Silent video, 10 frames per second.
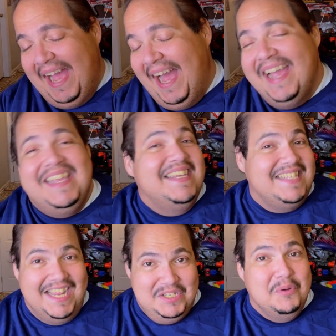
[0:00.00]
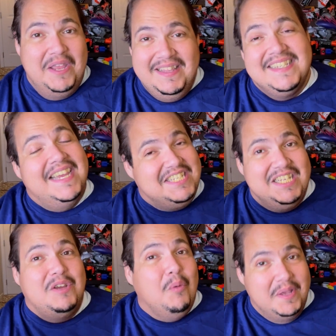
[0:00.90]
I guess that's okay. That's
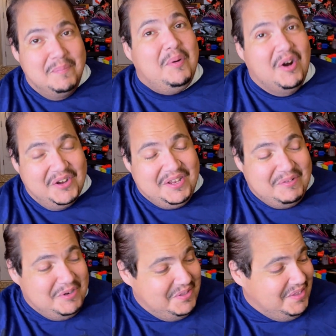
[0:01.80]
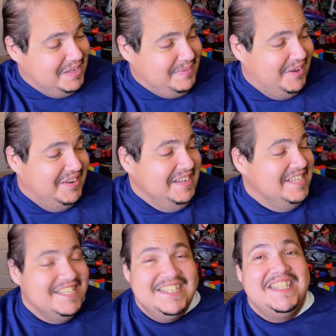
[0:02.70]
actually quite a bargain when you think about it.
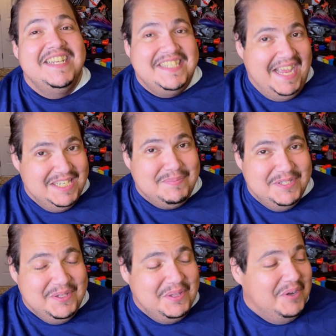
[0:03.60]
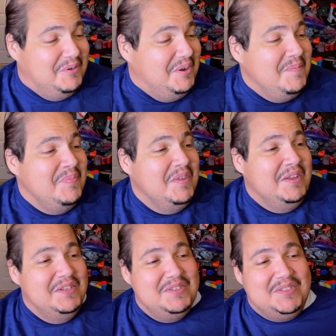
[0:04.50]
Just the attachments alone.
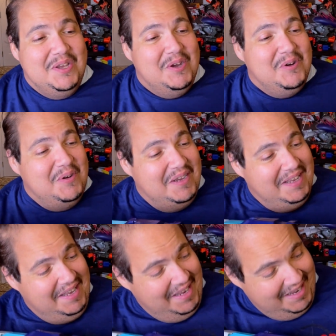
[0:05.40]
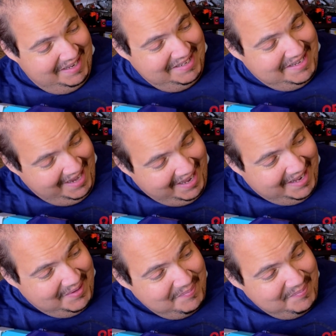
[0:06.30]
So, yeah.